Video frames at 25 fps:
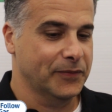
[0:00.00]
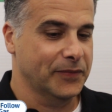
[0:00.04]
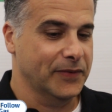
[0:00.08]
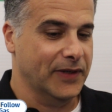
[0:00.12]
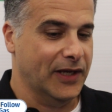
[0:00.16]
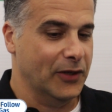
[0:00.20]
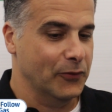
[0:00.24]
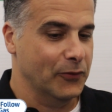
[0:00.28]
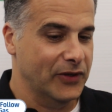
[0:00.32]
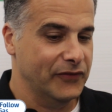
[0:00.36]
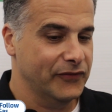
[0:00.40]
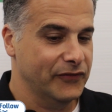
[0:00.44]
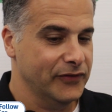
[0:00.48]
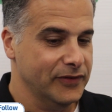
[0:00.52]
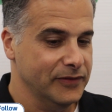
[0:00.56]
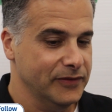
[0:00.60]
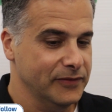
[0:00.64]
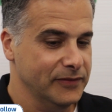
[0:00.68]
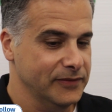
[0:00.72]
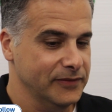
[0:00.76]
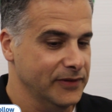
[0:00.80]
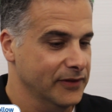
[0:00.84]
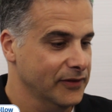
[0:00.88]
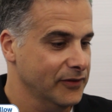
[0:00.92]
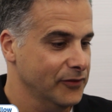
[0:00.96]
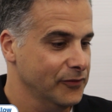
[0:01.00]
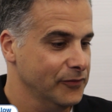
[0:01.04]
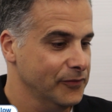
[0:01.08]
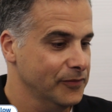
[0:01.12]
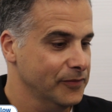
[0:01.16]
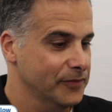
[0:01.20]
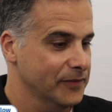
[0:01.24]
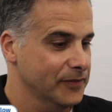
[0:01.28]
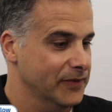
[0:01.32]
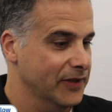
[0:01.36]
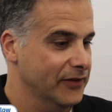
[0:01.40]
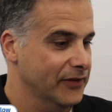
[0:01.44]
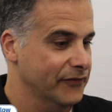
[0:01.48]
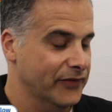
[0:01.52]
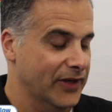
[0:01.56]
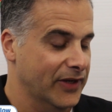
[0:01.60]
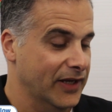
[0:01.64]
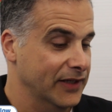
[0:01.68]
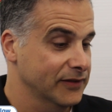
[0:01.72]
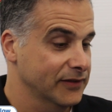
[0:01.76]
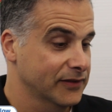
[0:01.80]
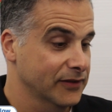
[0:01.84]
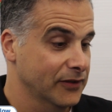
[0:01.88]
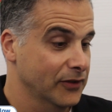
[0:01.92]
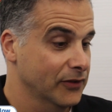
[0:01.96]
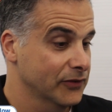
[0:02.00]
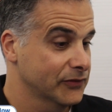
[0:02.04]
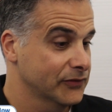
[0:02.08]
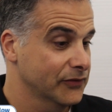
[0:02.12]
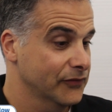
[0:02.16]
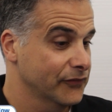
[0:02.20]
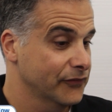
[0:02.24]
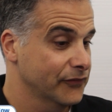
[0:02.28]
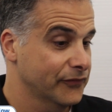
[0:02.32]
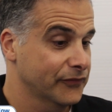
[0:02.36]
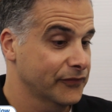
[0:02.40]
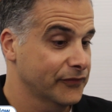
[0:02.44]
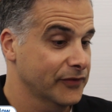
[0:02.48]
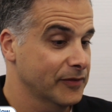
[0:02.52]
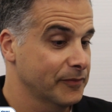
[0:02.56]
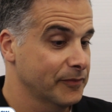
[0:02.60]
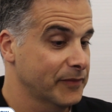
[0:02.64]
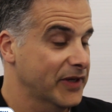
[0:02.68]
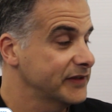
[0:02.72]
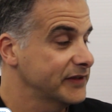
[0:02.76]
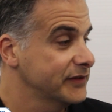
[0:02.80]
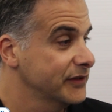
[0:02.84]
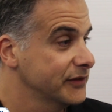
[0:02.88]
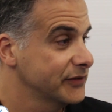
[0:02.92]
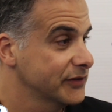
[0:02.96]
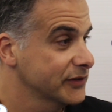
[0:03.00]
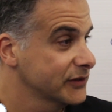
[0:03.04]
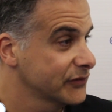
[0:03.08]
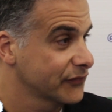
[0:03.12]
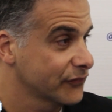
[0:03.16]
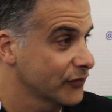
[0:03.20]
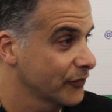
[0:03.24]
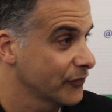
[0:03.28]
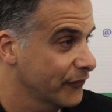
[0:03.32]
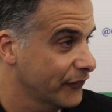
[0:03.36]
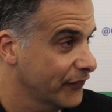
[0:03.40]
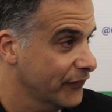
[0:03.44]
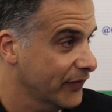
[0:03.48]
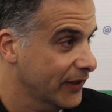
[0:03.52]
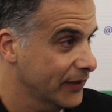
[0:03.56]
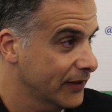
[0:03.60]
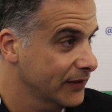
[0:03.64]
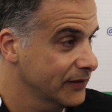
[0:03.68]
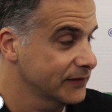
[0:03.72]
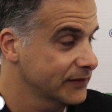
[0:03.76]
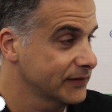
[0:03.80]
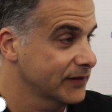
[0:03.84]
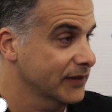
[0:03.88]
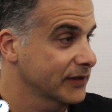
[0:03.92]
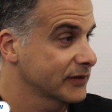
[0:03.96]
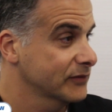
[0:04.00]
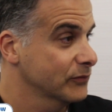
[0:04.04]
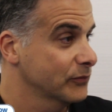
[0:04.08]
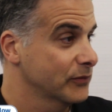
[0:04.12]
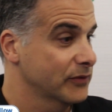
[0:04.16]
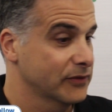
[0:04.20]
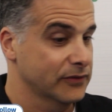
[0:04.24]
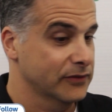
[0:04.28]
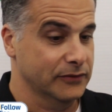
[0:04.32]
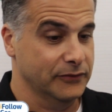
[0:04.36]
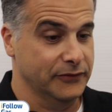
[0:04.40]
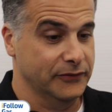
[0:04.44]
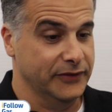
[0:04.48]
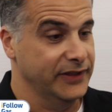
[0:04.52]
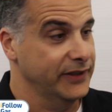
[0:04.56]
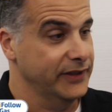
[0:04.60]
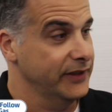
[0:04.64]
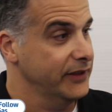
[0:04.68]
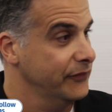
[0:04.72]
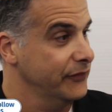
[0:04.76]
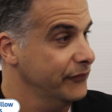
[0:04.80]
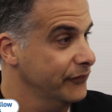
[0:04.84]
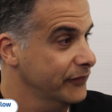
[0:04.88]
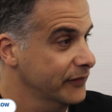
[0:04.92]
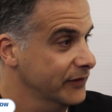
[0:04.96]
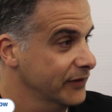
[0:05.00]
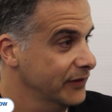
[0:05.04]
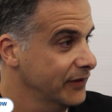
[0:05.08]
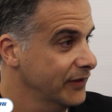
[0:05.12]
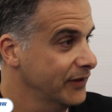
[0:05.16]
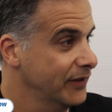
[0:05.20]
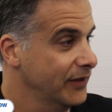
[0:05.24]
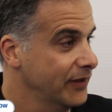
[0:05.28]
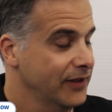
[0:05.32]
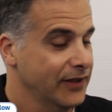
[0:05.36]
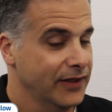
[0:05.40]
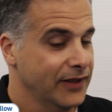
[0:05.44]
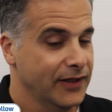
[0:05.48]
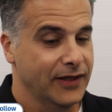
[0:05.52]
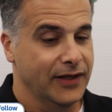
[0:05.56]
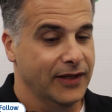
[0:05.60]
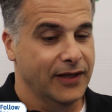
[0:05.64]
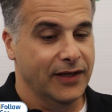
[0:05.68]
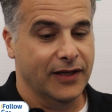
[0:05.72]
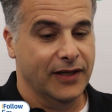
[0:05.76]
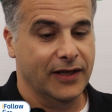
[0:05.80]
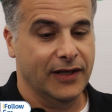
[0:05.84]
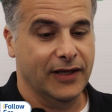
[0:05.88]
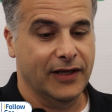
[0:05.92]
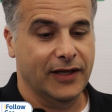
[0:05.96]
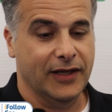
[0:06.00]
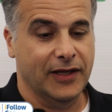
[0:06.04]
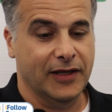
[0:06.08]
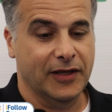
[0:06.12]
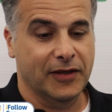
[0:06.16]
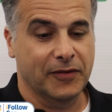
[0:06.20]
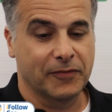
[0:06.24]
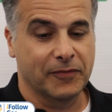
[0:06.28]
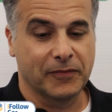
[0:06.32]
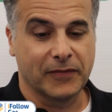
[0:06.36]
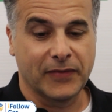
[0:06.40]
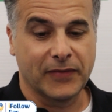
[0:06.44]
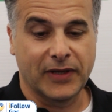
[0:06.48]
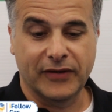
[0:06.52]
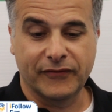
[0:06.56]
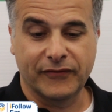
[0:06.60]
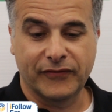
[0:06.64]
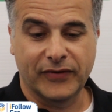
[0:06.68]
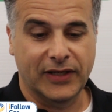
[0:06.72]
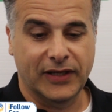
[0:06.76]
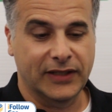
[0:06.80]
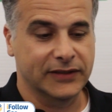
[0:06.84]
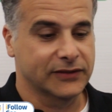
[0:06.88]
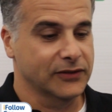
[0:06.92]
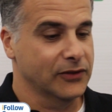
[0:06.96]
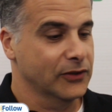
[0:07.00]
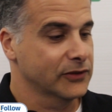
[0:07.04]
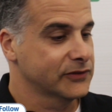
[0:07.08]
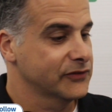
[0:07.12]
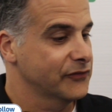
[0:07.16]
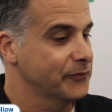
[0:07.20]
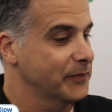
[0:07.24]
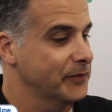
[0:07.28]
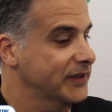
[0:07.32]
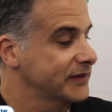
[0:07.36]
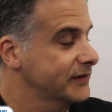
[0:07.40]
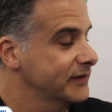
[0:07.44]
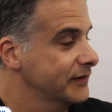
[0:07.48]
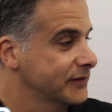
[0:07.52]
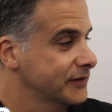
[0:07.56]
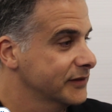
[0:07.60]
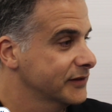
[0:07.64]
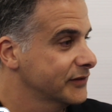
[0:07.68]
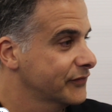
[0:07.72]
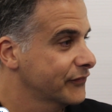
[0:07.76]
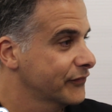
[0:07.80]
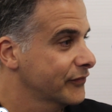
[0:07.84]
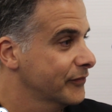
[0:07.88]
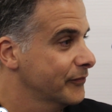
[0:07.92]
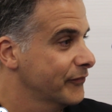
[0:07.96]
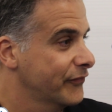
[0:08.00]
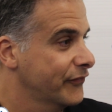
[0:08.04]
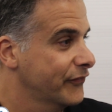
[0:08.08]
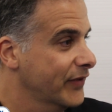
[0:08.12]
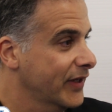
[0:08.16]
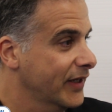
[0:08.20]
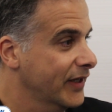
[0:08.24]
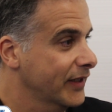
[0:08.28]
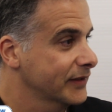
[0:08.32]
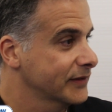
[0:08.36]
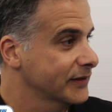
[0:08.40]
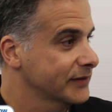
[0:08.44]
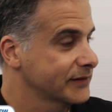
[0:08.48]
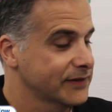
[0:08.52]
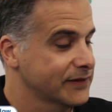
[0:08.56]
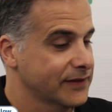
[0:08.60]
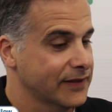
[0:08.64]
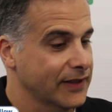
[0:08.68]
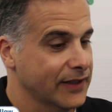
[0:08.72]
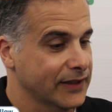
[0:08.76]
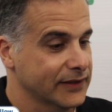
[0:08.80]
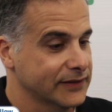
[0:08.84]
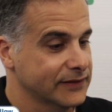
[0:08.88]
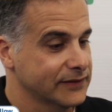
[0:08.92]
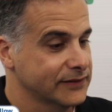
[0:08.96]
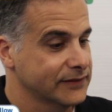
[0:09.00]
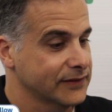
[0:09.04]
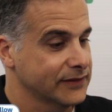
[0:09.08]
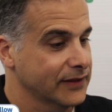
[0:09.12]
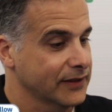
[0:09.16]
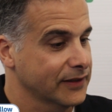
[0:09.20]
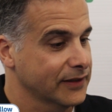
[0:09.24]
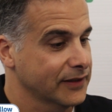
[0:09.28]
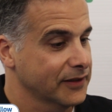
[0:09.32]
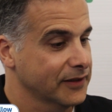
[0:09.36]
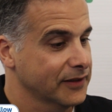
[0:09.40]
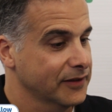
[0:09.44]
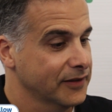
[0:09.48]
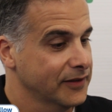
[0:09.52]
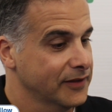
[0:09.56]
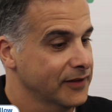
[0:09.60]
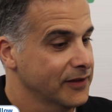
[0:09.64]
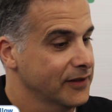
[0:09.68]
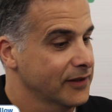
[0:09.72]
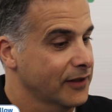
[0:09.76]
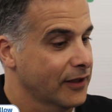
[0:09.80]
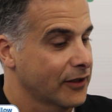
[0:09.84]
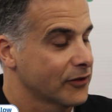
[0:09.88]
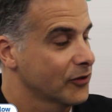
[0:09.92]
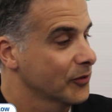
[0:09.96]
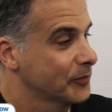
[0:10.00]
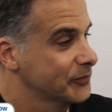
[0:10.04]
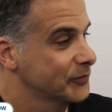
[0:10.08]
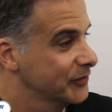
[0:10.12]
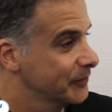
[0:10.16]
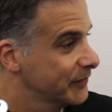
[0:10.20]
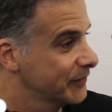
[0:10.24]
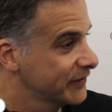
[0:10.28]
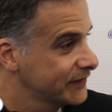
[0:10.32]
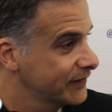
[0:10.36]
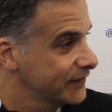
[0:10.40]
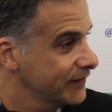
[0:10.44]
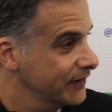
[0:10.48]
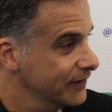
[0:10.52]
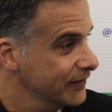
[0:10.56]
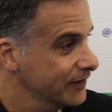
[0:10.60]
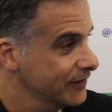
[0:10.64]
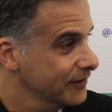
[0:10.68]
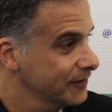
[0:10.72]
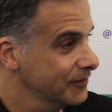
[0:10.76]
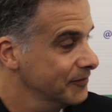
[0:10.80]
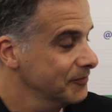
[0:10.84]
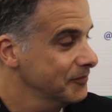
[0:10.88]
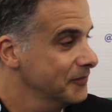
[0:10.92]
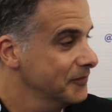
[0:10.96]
However, you know, I've had a lot of messages from fans that were relieved. I've had a lot of messages from fans that are optimistic.